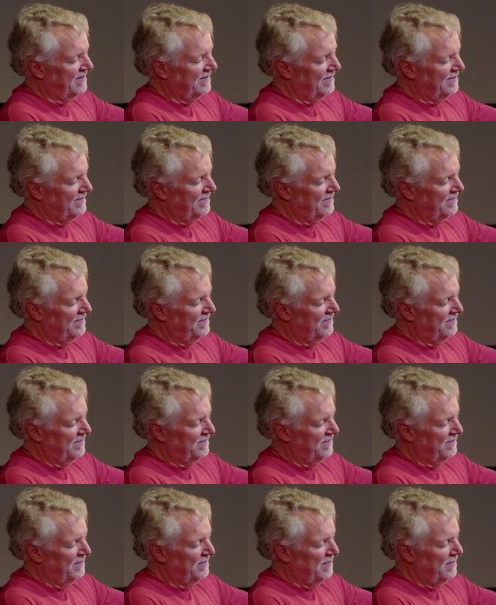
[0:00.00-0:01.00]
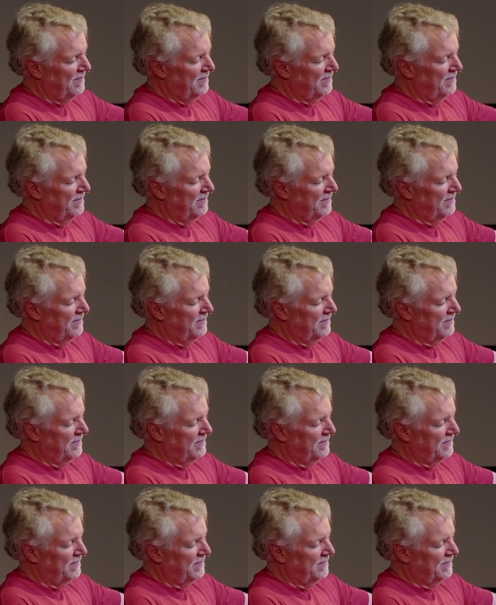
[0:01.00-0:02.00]

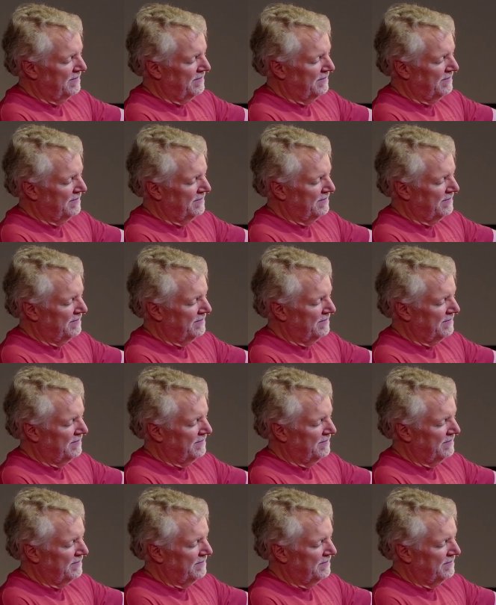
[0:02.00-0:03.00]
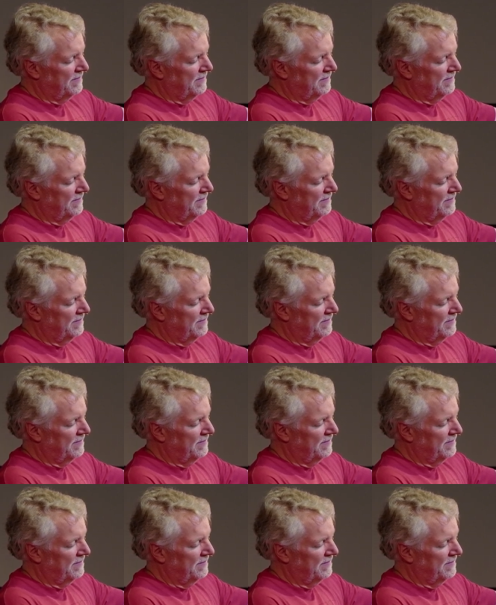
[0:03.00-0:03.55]
(no one is talking)